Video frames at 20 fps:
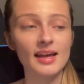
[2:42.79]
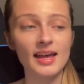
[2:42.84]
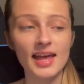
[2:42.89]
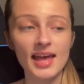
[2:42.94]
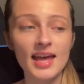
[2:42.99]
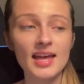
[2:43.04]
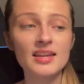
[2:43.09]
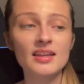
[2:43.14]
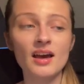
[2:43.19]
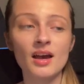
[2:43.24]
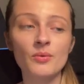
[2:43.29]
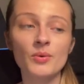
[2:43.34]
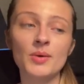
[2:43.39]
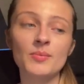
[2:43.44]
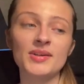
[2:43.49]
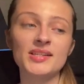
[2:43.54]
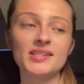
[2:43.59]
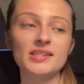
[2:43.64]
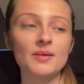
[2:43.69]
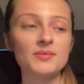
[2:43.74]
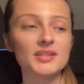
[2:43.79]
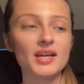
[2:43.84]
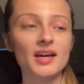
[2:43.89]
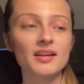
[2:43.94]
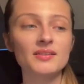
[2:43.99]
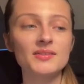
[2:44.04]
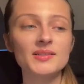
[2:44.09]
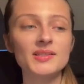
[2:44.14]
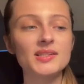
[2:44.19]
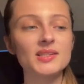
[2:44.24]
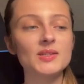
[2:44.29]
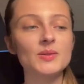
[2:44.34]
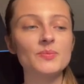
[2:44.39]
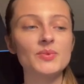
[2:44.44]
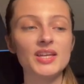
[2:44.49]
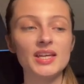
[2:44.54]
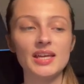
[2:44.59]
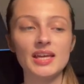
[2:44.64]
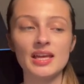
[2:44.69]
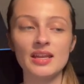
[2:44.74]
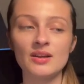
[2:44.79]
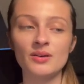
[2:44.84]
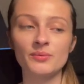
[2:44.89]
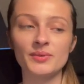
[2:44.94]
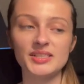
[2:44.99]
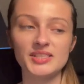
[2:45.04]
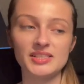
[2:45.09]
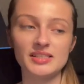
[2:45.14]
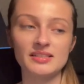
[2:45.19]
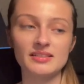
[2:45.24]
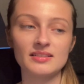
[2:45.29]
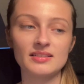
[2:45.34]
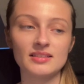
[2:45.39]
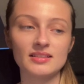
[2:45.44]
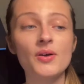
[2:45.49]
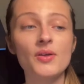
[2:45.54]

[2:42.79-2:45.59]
and I want my subtitles to be in Norwegian.